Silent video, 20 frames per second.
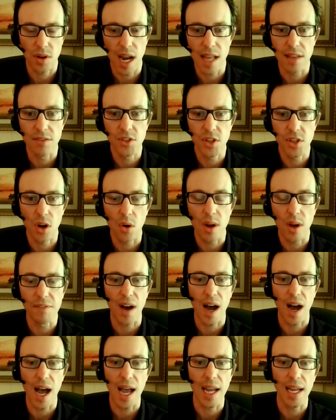And so if
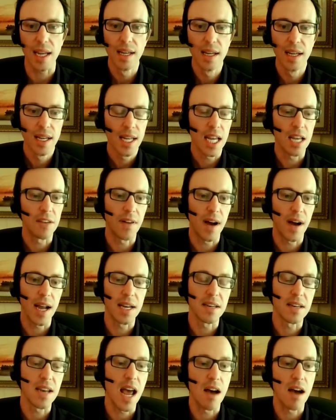I
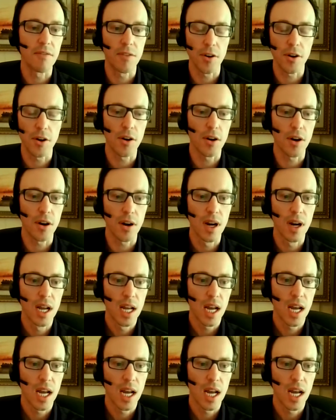never